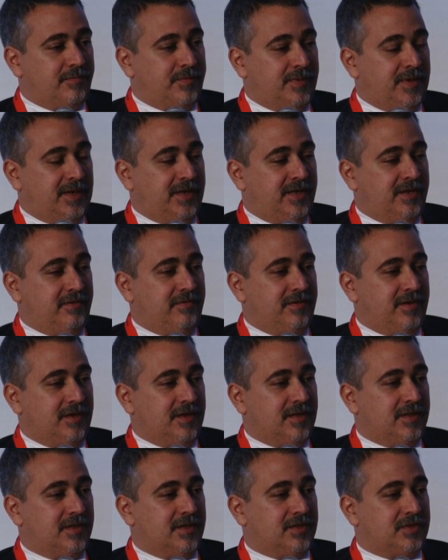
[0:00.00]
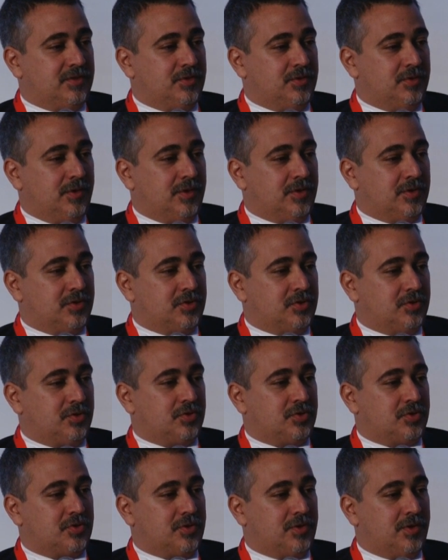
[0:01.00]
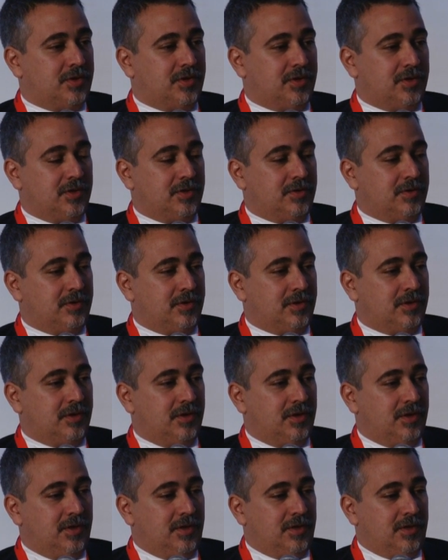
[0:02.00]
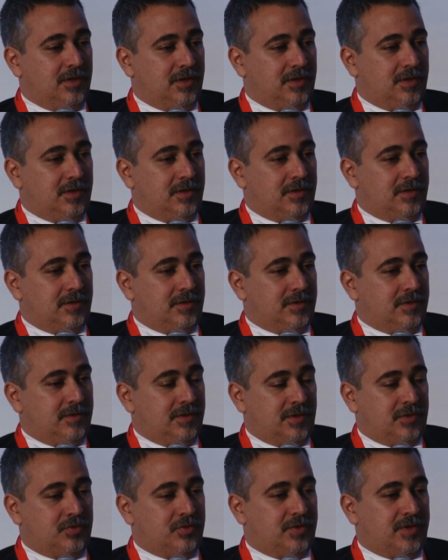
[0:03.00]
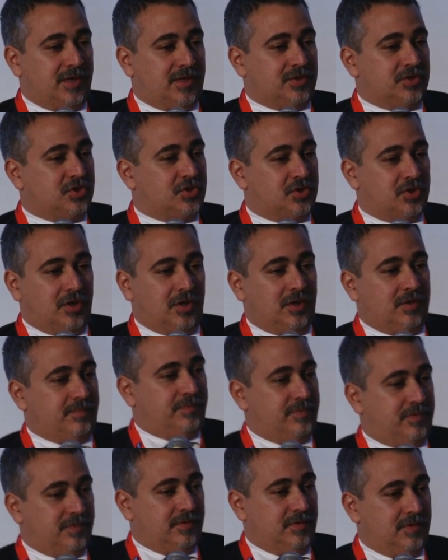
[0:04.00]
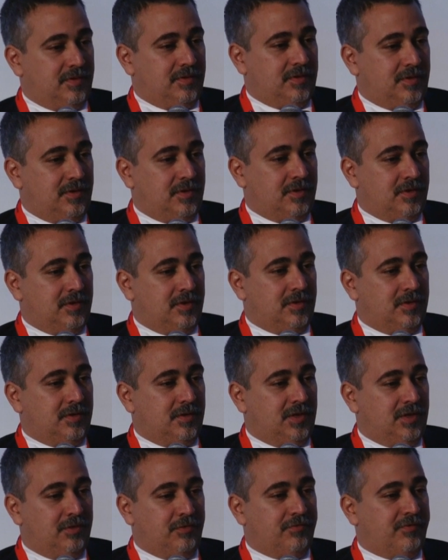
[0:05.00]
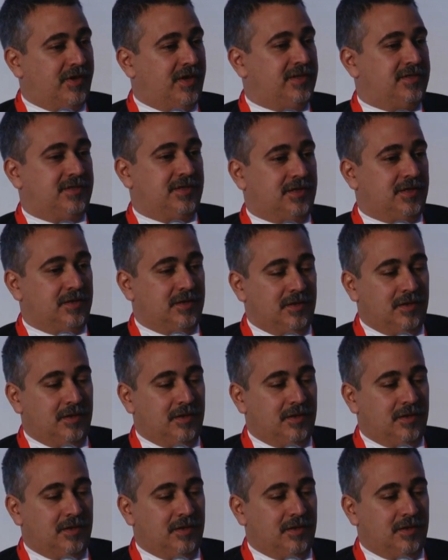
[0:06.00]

believing that you are so strong or that you can stop innovating.